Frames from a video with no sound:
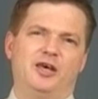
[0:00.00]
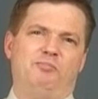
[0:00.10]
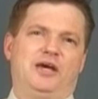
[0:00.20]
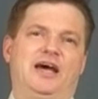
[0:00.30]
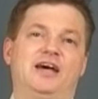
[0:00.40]

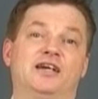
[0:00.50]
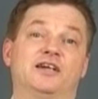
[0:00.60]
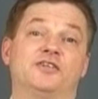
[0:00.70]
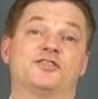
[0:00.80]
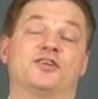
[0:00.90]

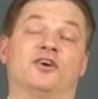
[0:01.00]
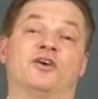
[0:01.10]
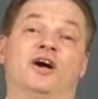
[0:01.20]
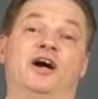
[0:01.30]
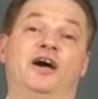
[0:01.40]
Packets are
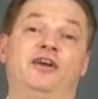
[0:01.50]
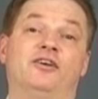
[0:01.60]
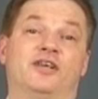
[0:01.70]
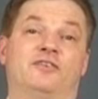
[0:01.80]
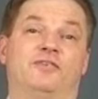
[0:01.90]
a
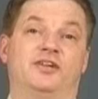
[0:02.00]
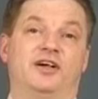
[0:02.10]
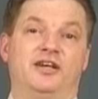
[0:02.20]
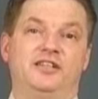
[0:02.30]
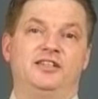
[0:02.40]
higher level
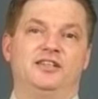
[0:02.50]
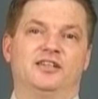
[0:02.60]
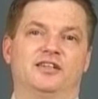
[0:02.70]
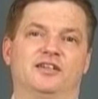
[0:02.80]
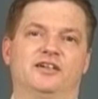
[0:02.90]

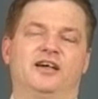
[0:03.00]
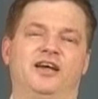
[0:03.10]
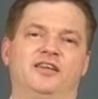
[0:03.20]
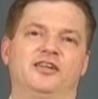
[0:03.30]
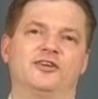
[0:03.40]
idea,
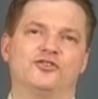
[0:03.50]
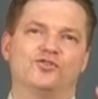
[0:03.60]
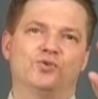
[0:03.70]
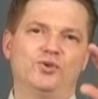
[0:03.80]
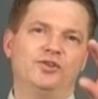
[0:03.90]
and the
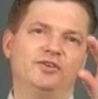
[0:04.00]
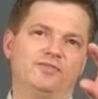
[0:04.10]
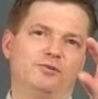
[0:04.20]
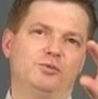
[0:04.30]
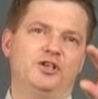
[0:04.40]
control
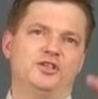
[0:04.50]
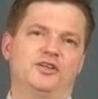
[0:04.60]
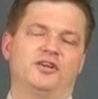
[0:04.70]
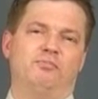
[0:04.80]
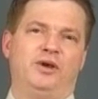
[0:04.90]
information
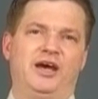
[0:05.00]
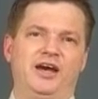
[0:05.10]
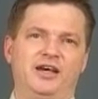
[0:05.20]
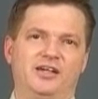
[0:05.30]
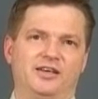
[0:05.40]
on a
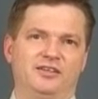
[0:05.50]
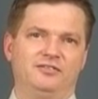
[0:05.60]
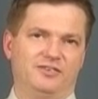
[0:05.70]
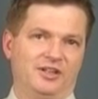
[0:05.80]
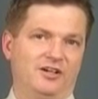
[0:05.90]

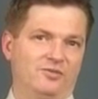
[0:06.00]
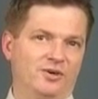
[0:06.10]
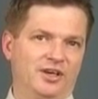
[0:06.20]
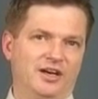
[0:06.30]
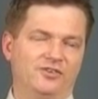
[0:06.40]
packet, the
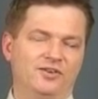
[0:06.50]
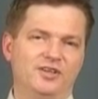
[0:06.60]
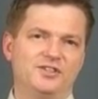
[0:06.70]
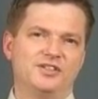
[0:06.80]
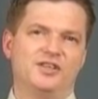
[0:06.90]
network
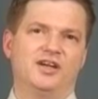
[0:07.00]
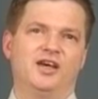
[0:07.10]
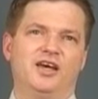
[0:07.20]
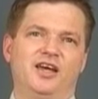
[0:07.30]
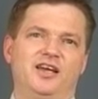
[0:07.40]
address,
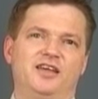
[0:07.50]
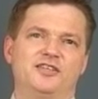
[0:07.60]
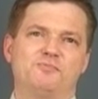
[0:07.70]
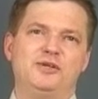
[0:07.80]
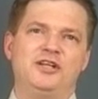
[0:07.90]

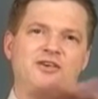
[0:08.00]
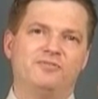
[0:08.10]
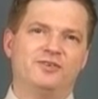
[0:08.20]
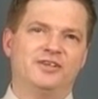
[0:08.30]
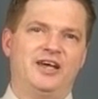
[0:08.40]
is
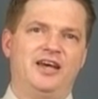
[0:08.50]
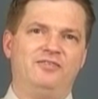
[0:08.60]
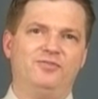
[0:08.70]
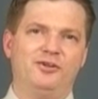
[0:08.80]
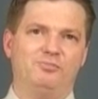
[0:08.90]
meaningful to
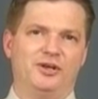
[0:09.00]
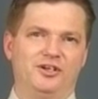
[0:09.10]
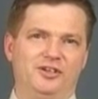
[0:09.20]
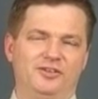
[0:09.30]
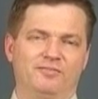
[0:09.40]

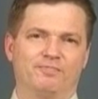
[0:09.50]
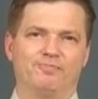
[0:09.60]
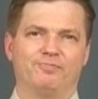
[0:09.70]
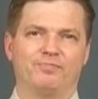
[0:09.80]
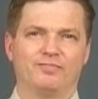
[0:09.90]
everybody.
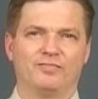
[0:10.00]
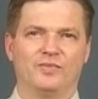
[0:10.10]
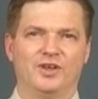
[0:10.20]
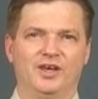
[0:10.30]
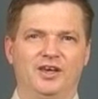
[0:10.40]

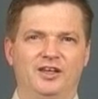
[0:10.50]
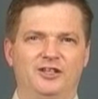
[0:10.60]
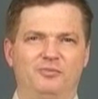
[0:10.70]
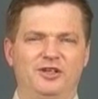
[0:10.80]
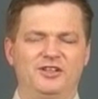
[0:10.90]

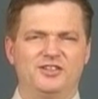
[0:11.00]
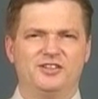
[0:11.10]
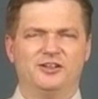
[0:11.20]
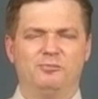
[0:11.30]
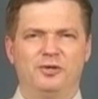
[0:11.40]
To make this
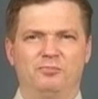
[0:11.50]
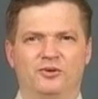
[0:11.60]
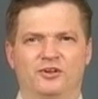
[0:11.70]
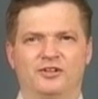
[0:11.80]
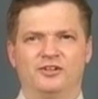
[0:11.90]
a little bit
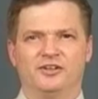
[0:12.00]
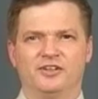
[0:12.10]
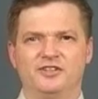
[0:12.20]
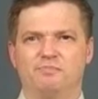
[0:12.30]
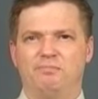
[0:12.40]
more clear,
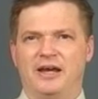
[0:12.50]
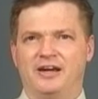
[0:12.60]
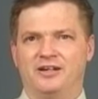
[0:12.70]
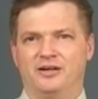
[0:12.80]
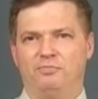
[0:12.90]
let's
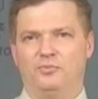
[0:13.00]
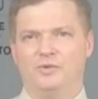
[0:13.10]
back up